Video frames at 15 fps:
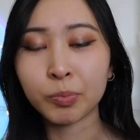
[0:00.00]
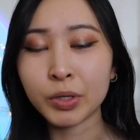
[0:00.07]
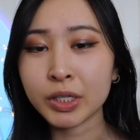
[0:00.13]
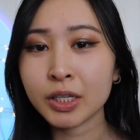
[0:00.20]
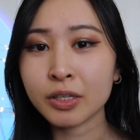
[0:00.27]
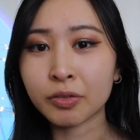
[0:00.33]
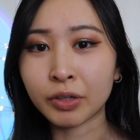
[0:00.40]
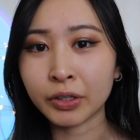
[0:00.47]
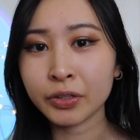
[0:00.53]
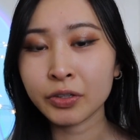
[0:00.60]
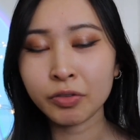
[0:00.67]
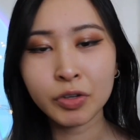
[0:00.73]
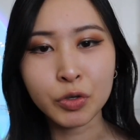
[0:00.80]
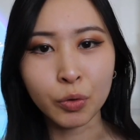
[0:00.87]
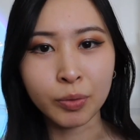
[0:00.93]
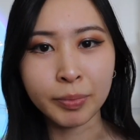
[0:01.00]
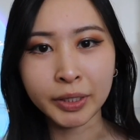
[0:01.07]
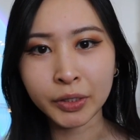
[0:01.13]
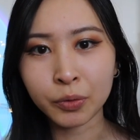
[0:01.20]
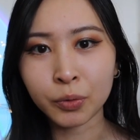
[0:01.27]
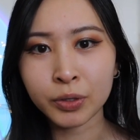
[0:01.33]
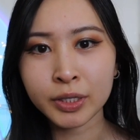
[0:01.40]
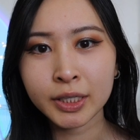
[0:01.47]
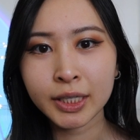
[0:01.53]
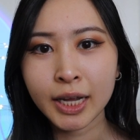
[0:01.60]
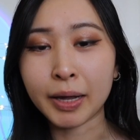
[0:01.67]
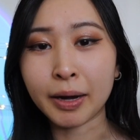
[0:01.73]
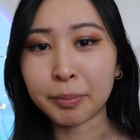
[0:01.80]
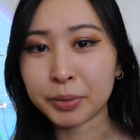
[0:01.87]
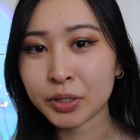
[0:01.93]
This is a relatively short mini course,
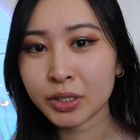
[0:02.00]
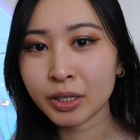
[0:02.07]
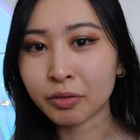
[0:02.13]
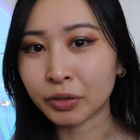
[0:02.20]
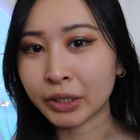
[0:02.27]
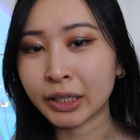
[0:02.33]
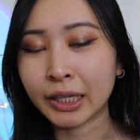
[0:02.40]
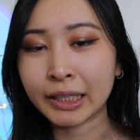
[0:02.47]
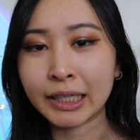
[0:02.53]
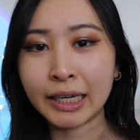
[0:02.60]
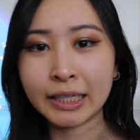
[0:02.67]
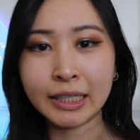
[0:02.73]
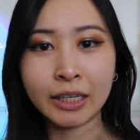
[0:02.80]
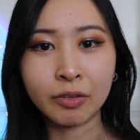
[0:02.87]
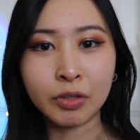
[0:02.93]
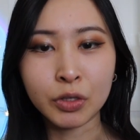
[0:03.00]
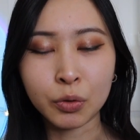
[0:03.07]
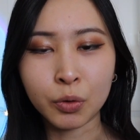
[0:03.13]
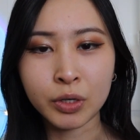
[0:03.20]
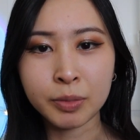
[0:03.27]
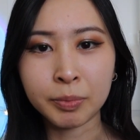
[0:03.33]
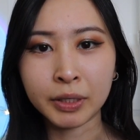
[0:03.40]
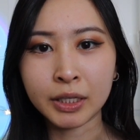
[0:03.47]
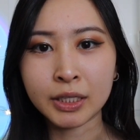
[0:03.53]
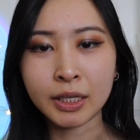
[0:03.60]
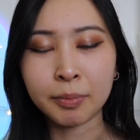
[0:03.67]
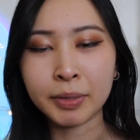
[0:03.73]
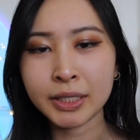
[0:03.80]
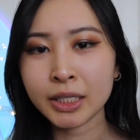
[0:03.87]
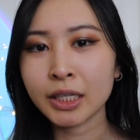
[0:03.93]
and I personally really like the idea of this course because it
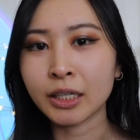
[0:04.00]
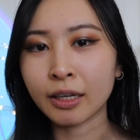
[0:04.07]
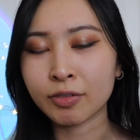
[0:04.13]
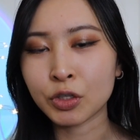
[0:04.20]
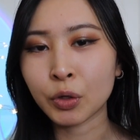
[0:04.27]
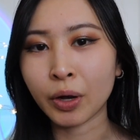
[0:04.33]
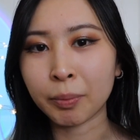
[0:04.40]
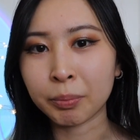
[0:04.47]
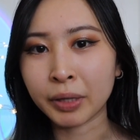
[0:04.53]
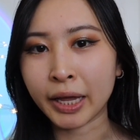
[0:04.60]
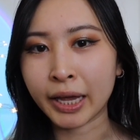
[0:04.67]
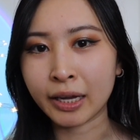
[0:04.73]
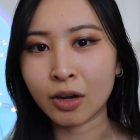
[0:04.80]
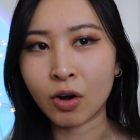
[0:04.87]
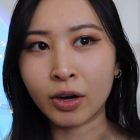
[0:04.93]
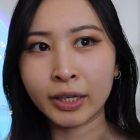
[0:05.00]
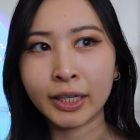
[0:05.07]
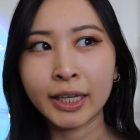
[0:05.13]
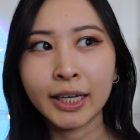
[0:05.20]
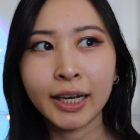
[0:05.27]
basically gives you a play on